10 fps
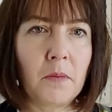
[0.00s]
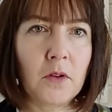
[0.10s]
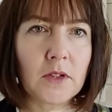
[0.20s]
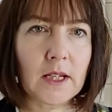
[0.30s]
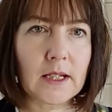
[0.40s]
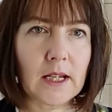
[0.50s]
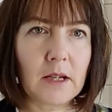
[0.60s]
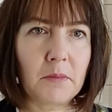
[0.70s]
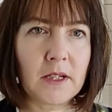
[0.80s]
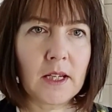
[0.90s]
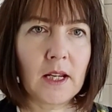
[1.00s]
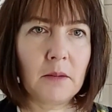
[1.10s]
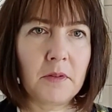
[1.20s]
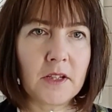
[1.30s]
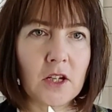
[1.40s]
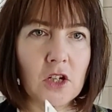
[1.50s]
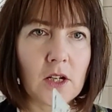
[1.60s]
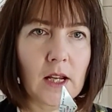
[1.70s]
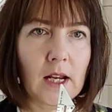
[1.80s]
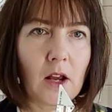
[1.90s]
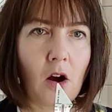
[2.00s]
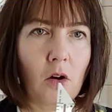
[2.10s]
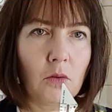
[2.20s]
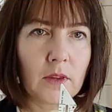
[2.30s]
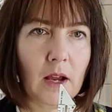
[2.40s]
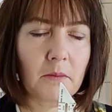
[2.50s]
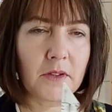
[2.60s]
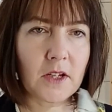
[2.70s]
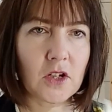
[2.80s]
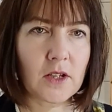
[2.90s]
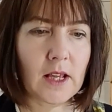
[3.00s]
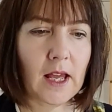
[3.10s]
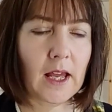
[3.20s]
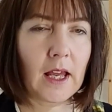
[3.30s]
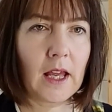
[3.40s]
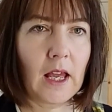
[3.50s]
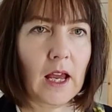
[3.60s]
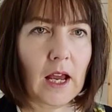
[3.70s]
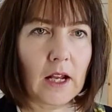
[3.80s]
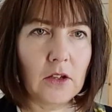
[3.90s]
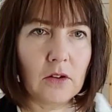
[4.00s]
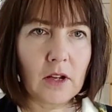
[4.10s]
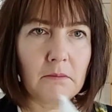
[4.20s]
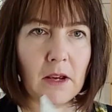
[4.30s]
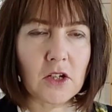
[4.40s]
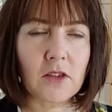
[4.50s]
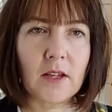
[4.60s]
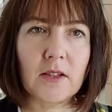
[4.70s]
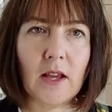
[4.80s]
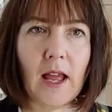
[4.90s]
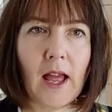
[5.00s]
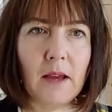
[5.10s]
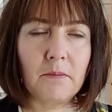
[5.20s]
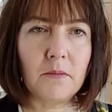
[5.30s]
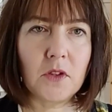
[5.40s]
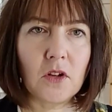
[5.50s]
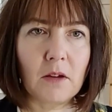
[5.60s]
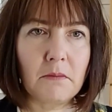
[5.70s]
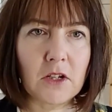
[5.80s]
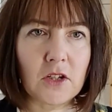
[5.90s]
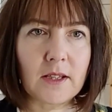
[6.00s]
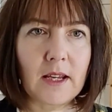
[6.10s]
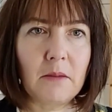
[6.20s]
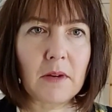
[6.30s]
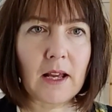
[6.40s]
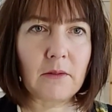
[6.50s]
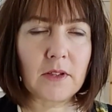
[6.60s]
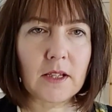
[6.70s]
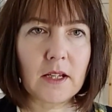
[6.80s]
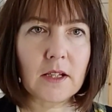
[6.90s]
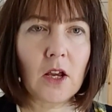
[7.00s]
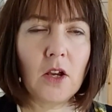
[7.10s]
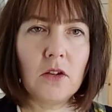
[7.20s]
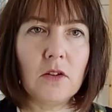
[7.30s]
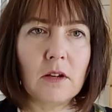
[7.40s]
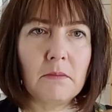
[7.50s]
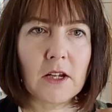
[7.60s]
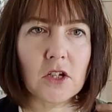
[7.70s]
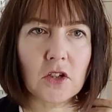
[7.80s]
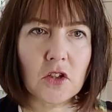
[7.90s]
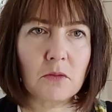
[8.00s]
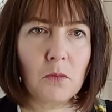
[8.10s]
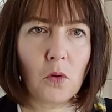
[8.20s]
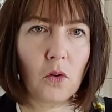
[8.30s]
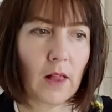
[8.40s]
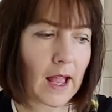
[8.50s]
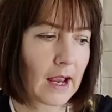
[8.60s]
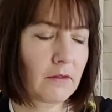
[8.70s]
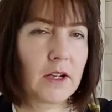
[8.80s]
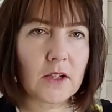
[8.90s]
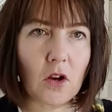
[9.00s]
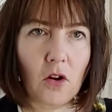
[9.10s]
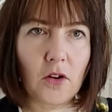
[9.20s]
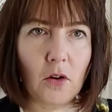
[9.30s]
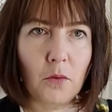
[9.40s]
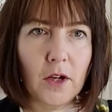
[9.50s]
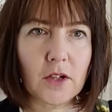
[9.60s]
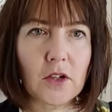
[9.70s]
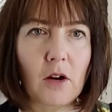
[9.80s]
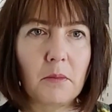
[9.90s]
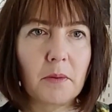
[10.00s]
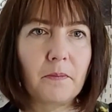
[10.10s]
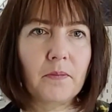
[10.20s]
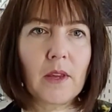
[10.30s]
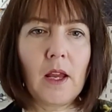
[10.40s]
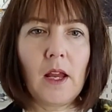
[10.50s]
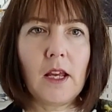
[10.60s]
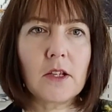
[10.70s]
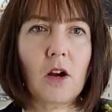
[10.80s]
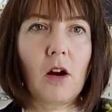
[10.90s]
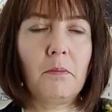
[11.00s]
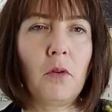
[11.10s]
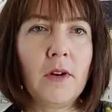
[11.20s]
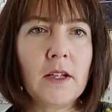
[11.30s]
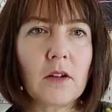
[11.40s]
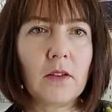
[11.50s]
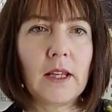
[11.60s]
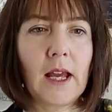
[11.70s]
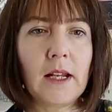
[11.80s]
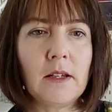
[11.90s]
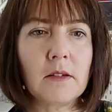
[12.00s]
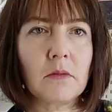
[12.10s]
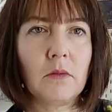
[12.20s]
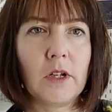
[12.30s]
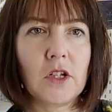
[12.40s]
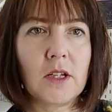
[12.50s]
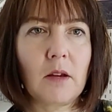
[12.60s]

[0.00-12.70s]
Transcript: put it in a particular position and hold that position there, and you can measure things like hems, you can measure seam allowances, you can measure small areas on a worktop. It's got a point on the end, which is